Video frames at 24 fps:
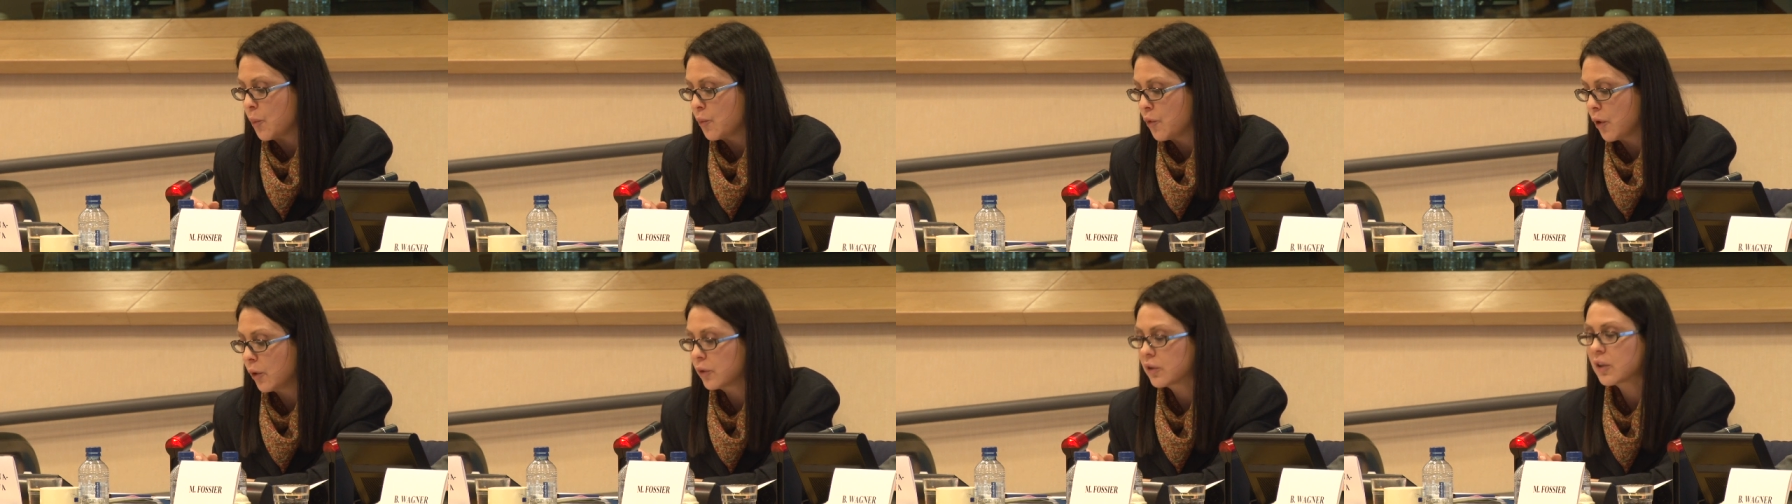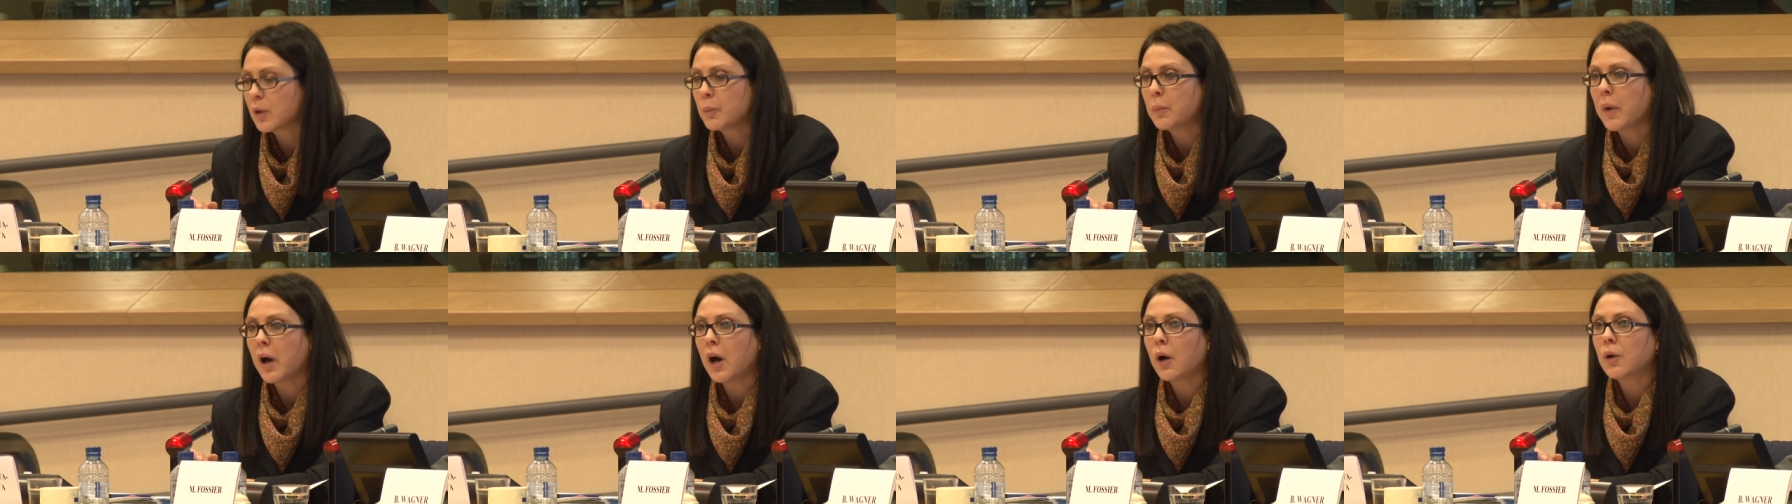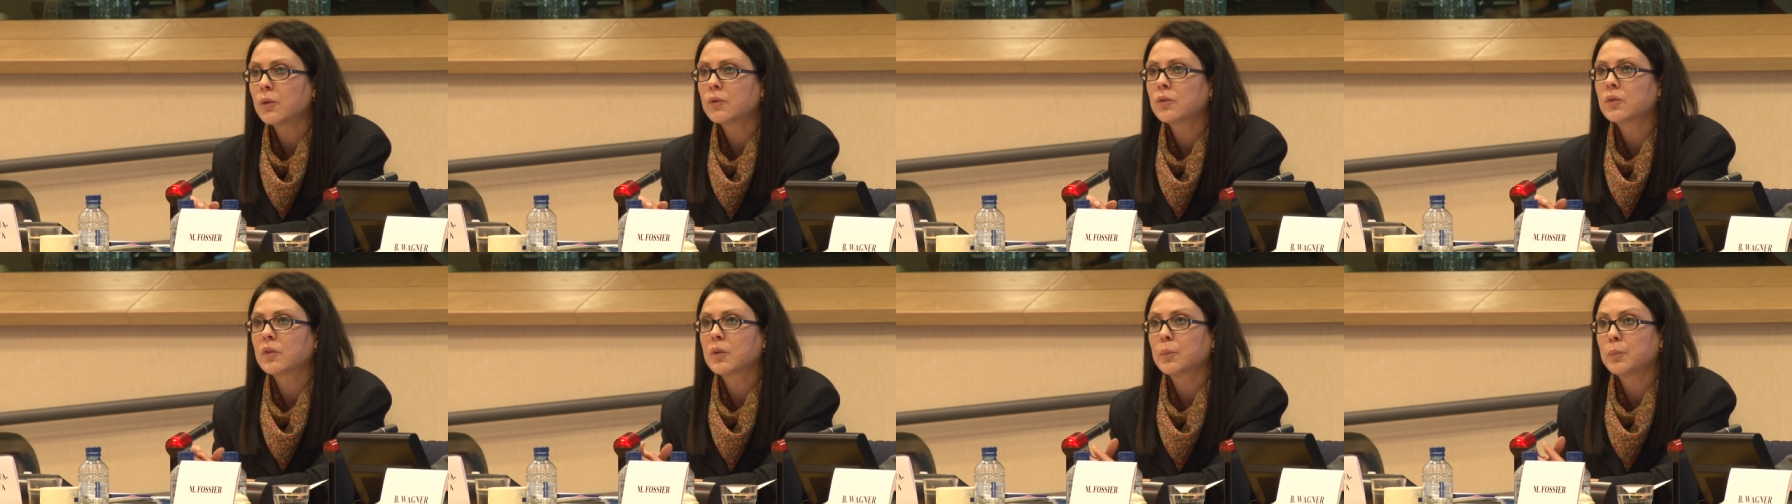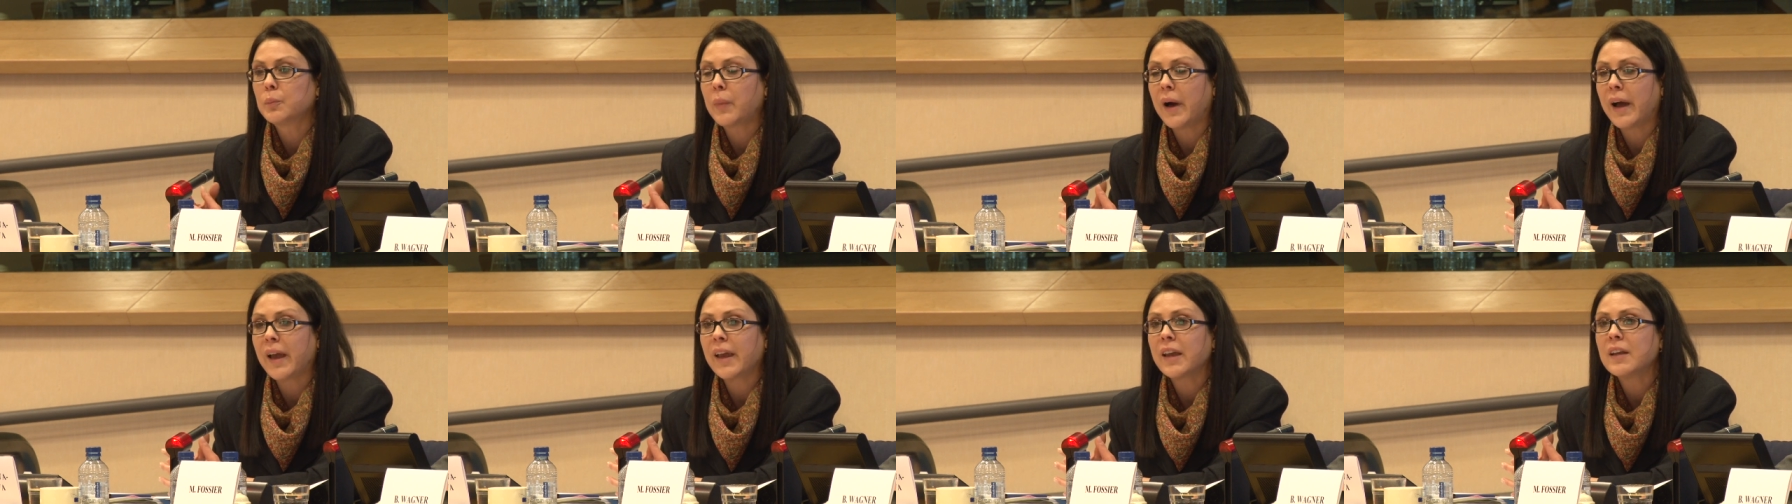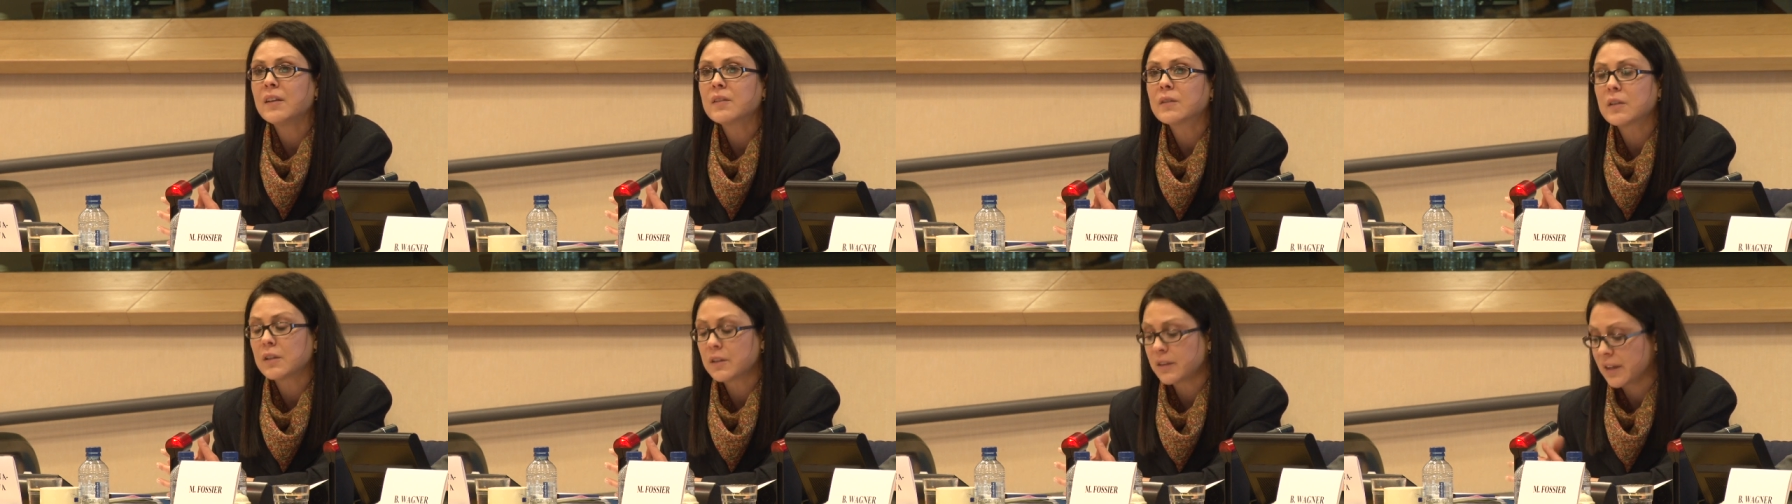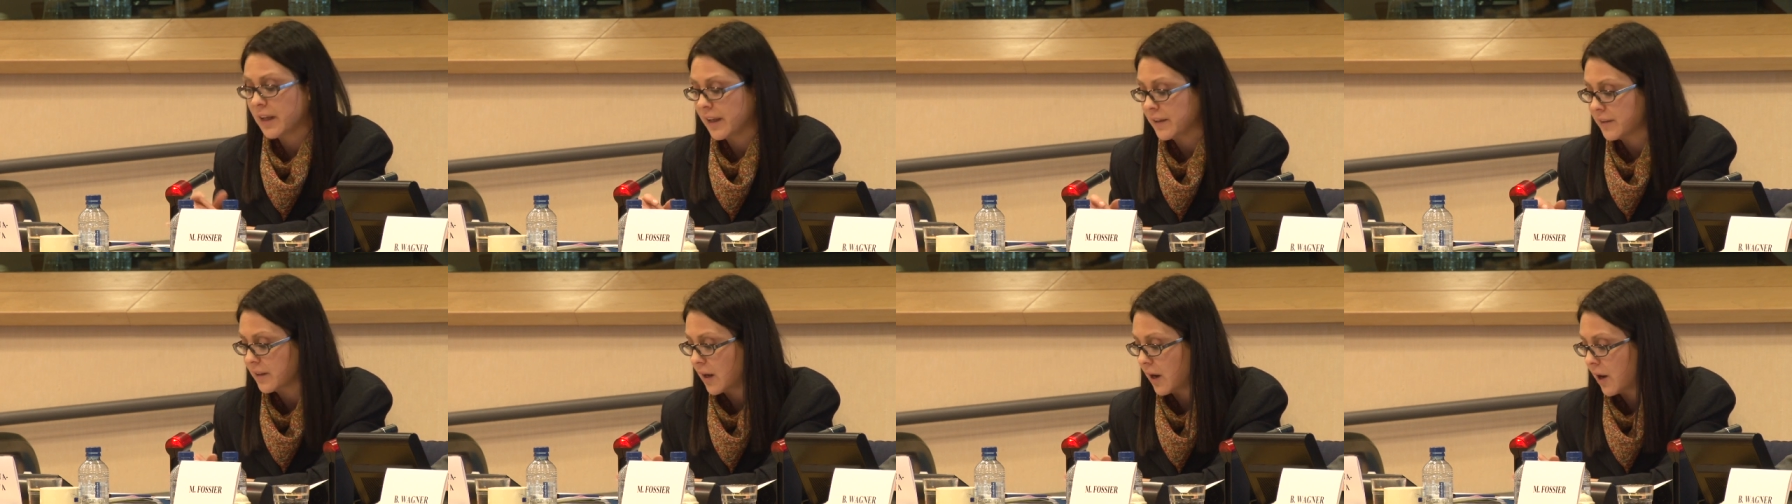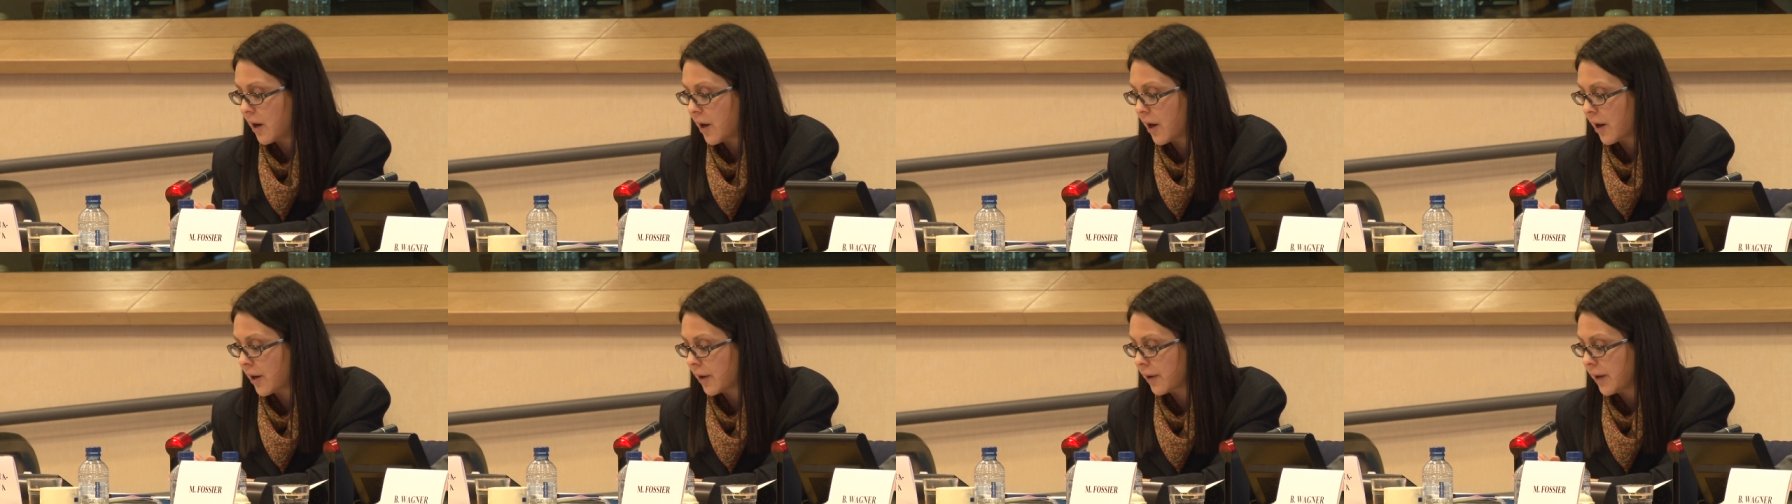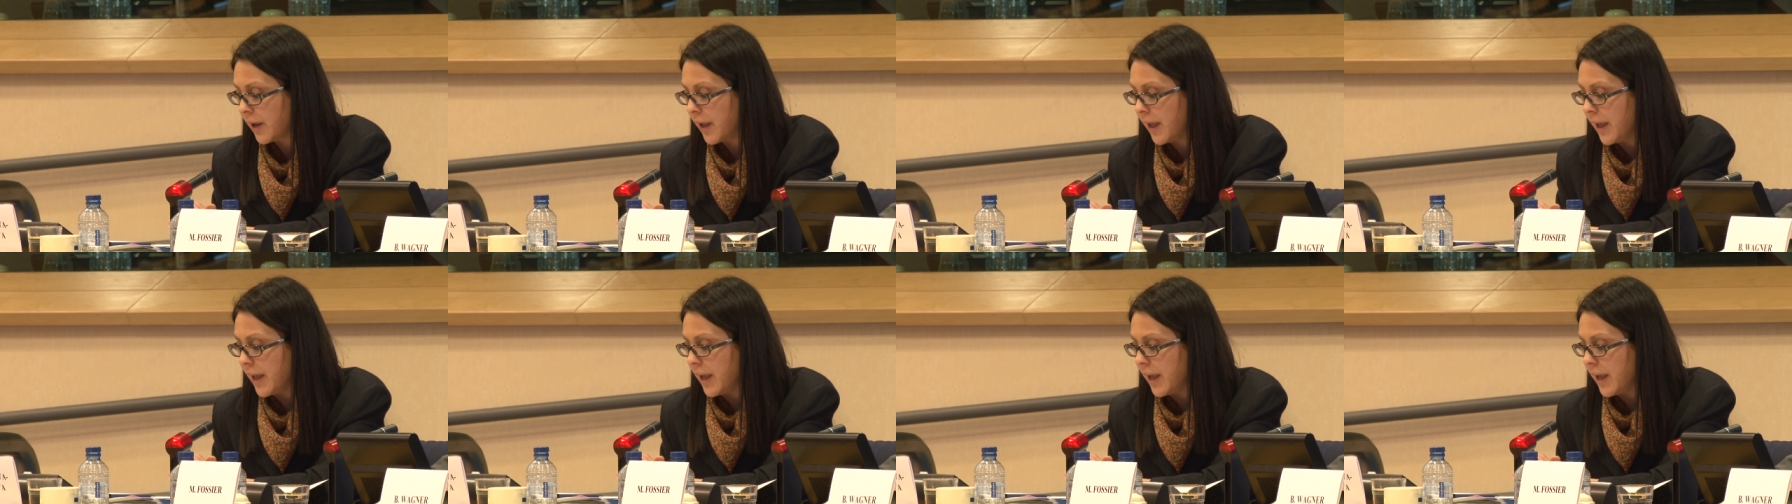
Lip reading: brought about by internet are